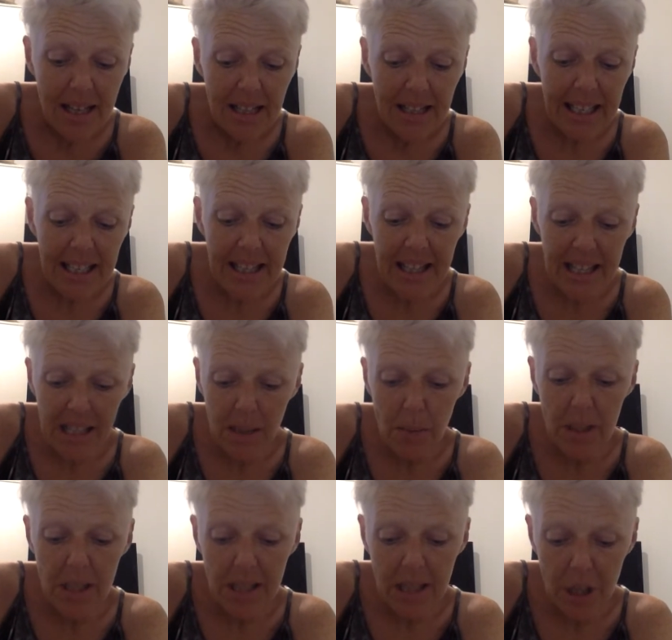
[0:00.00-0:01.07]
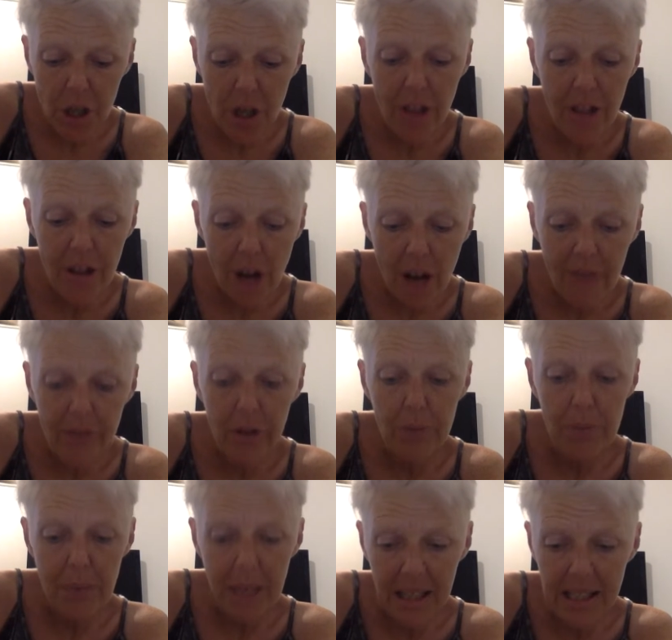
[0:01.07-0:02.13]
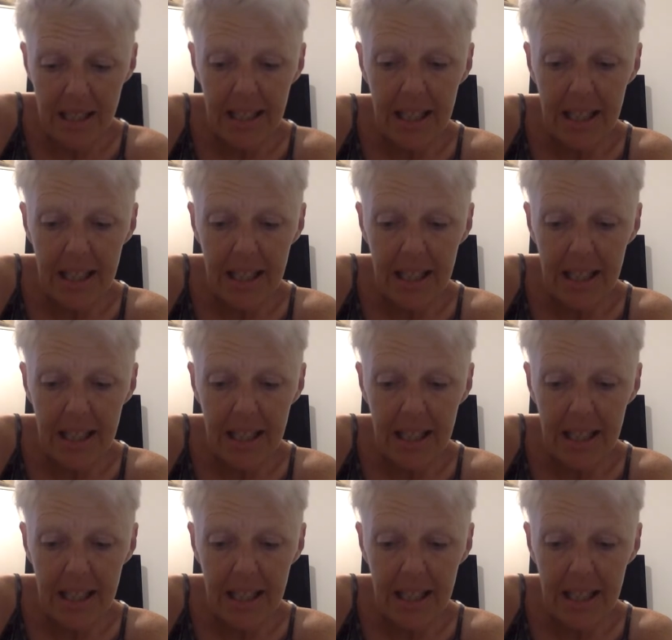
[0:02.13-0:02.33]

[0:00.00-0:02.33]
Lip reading: Like, this was such a thoughtful mix.